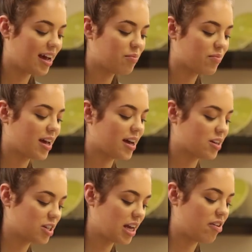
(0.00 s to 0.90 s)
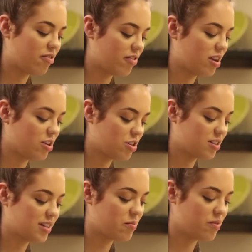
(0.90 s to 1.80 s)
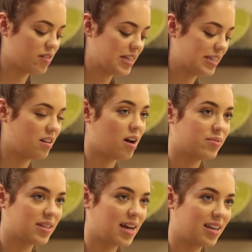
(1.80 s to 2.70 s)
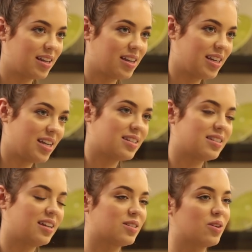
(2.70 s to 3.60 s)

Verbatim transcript: I'm g actually going to finish some of this lopsidedness that's